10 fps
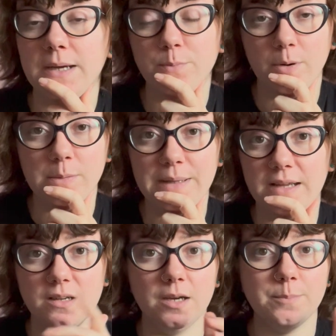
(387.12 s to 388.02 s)
probably
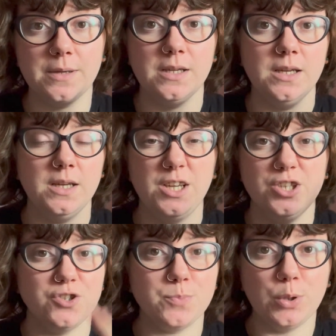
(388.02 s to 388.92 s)
end up
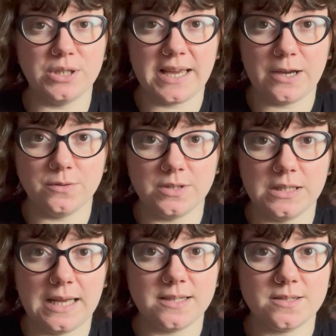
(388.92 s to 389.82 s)
just pulling out the
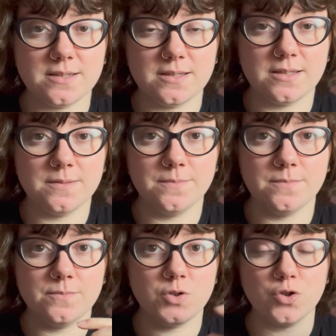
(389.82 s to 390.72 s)
last
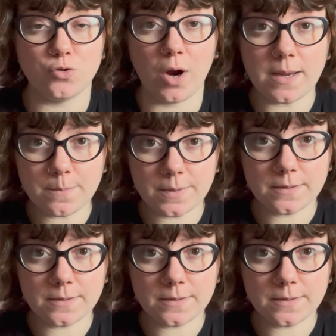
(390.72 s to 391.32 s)
stripe,